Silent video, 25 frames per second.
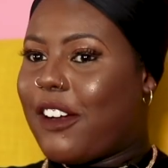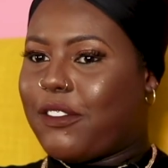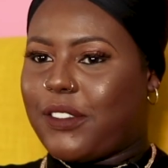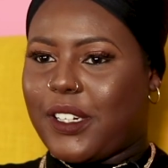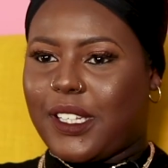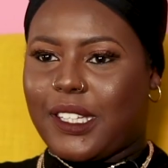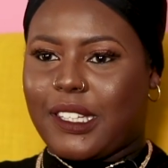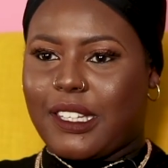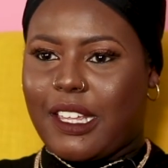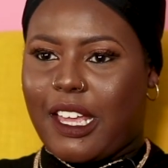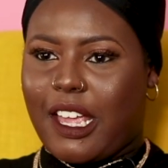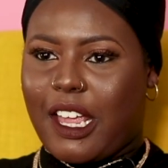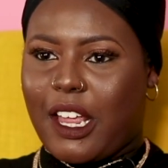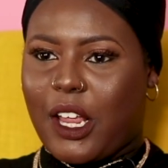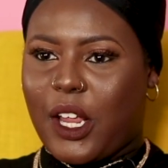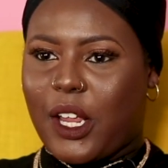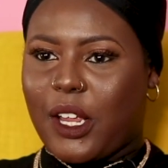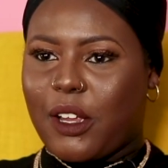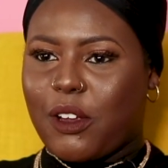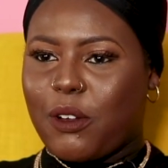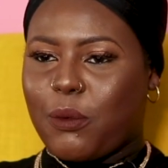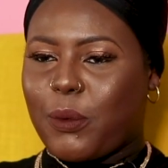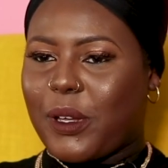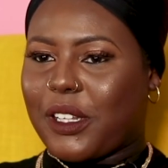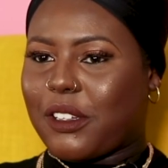
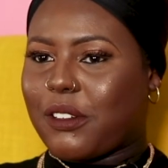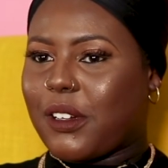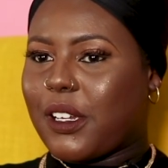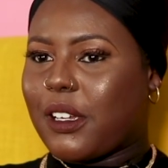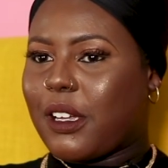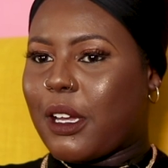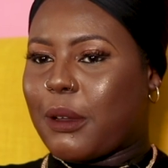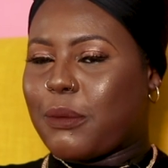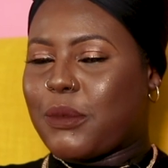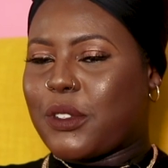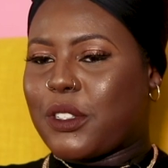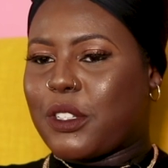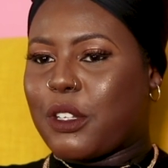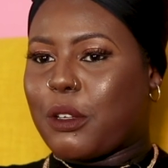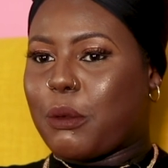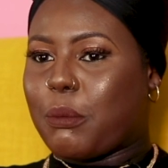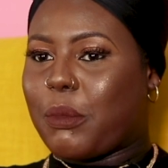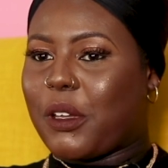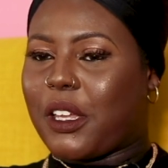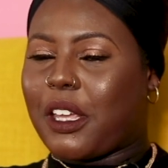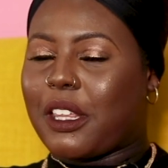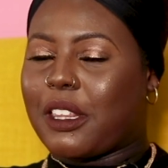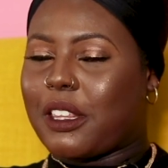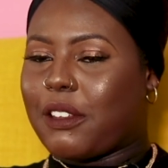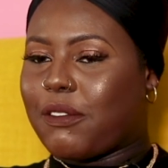everything, whether it comes to
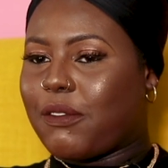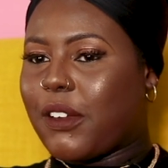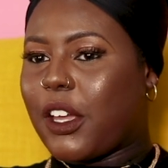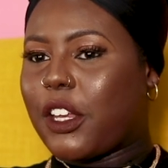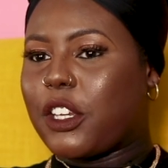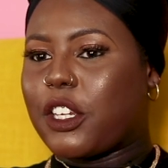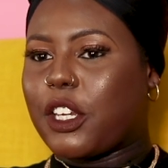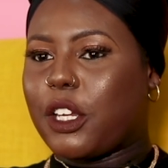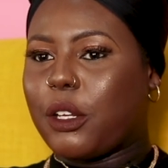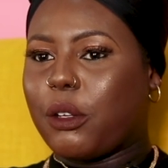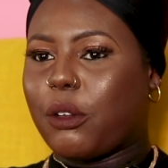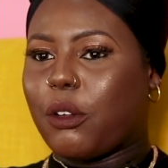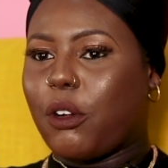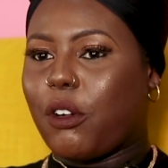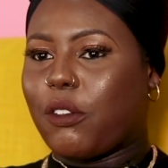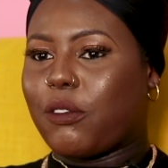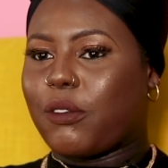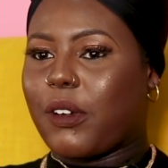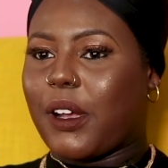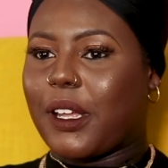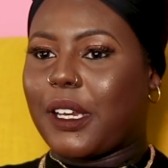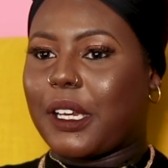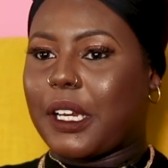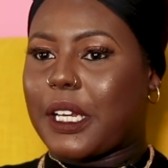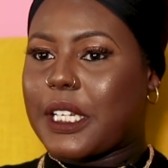booking the venue or
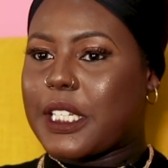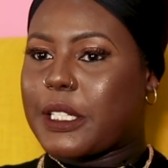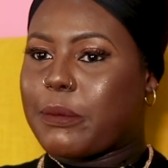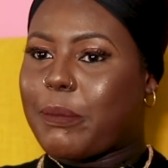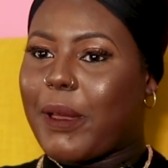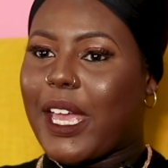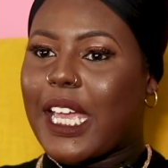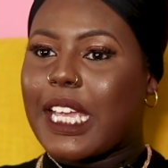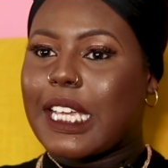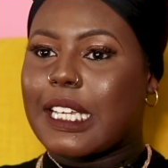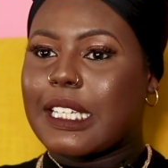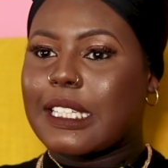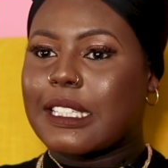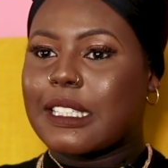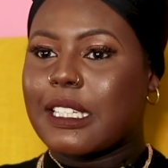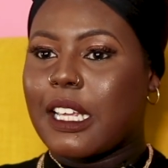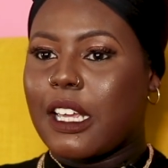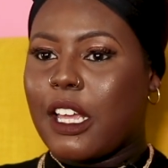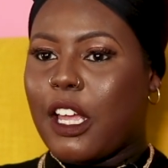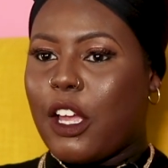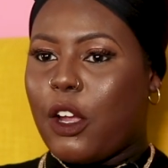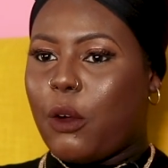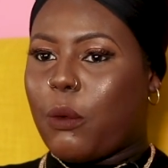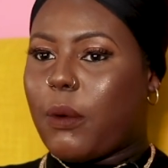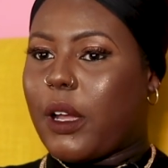finding a space,
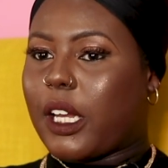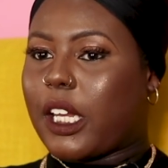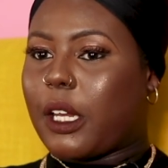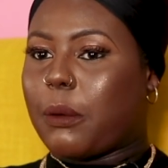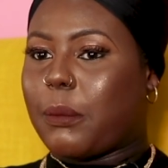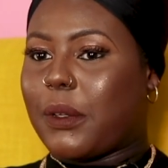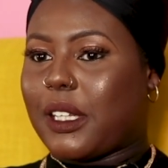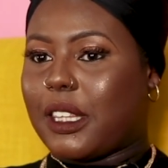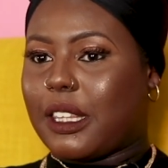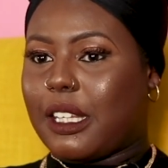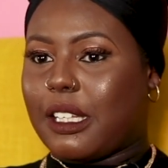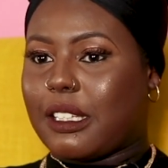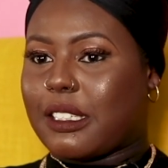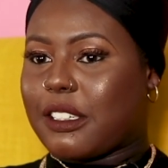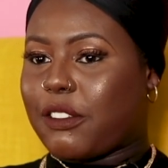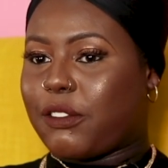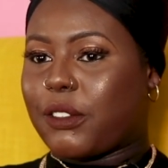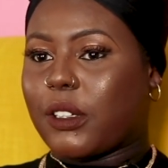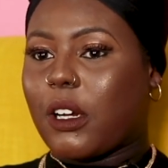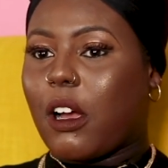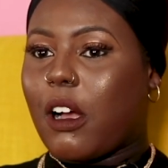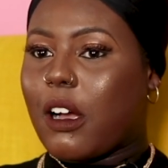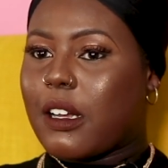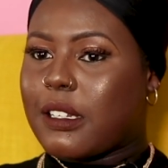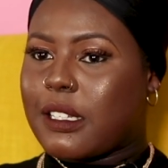working with the
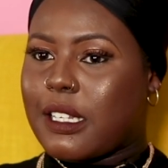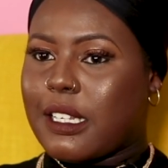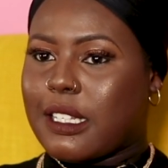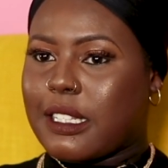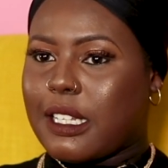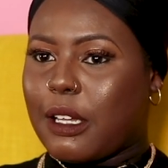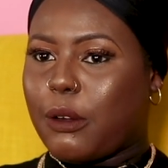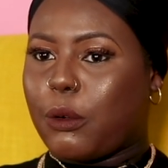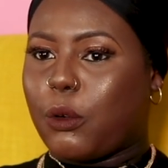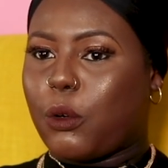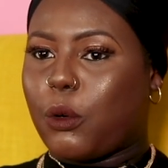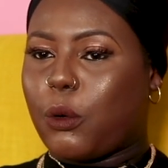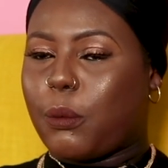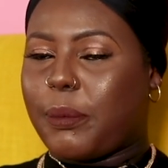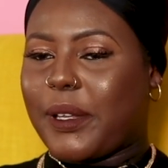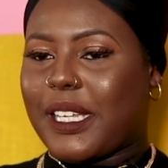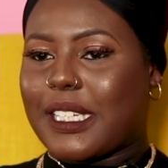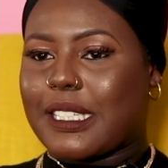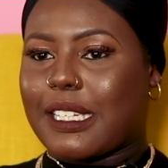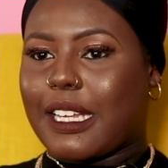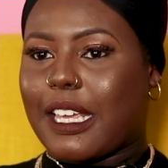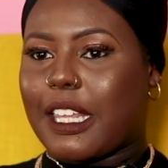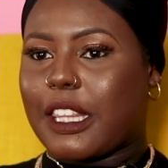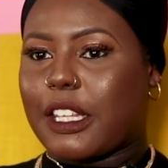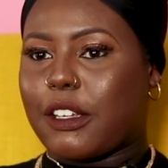different artists that will all be
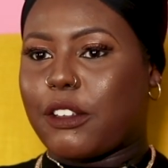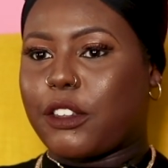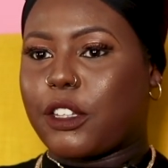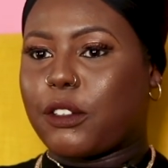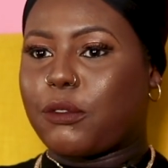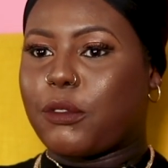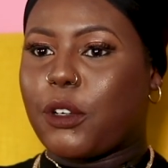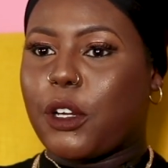together in the